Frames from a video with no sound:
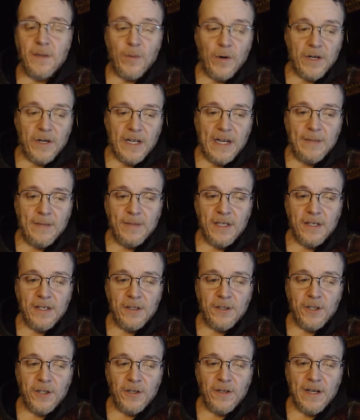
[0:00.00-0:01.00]
of board games, I'm going
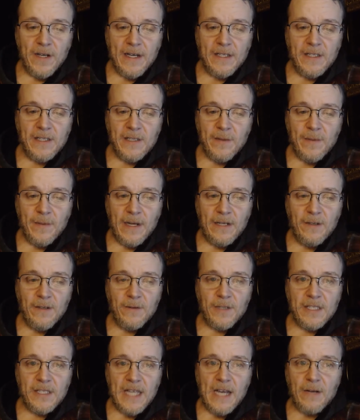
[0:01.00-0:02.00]
to show you guys some of my
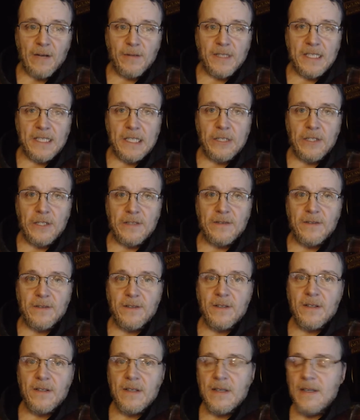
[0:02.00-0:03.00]
newest
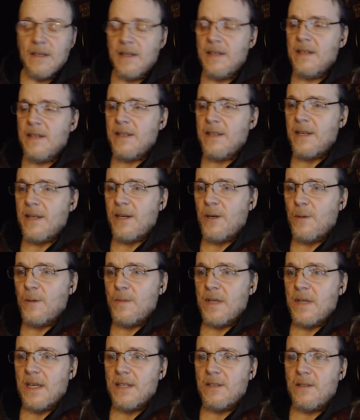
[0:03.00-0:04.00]
acquisitions. I
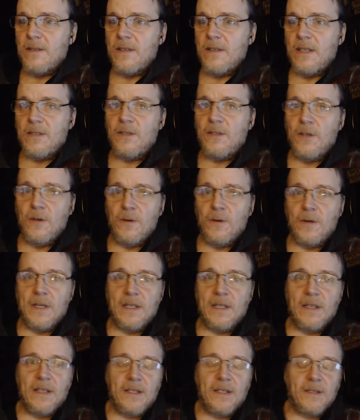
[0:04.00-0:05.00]
hope to get to
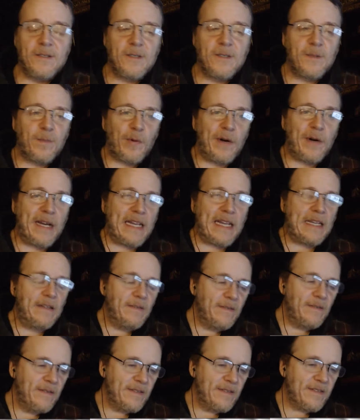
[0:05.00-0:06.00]
in the
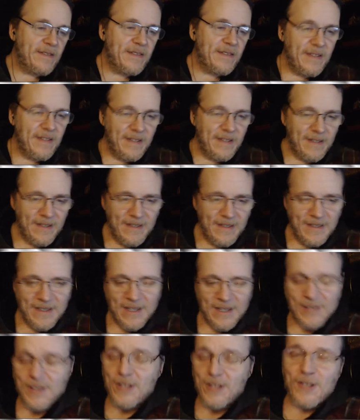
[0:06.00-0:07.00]
spring
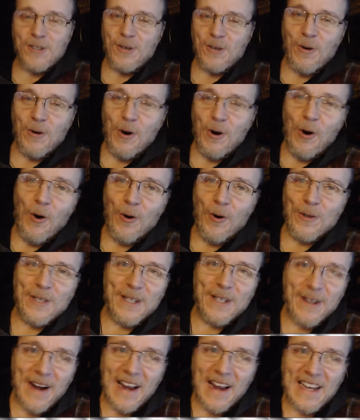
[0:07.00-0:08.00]
because it's so
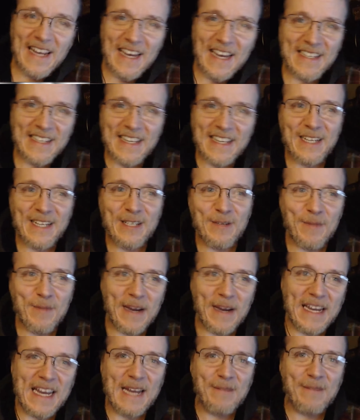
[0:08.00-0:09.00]
cold here. I can't get into
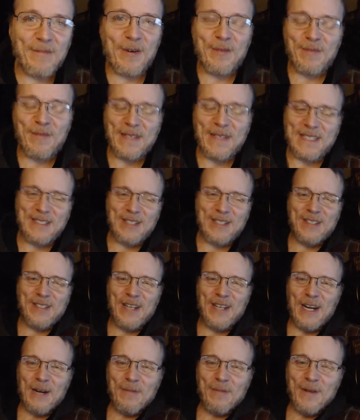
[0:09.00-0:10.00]
my game room. It's
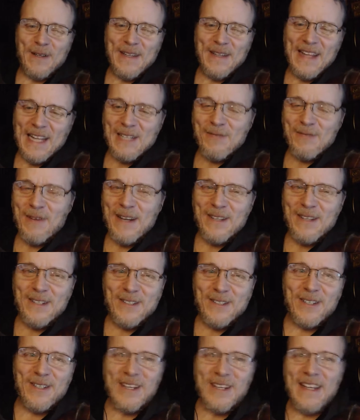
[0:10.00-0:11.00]
just terrible. That's why
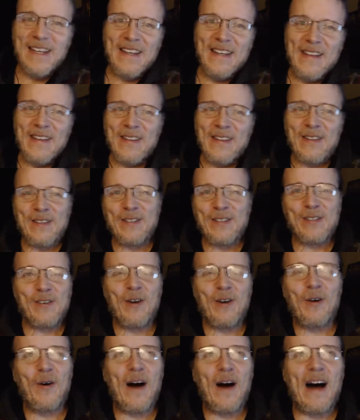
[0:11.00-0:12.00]
there's
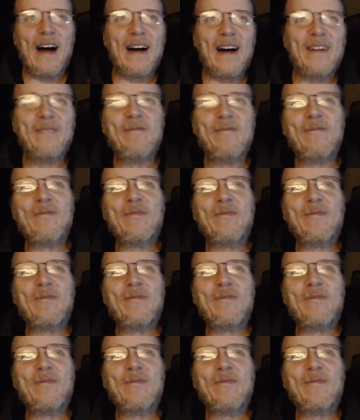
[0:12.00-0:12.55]
no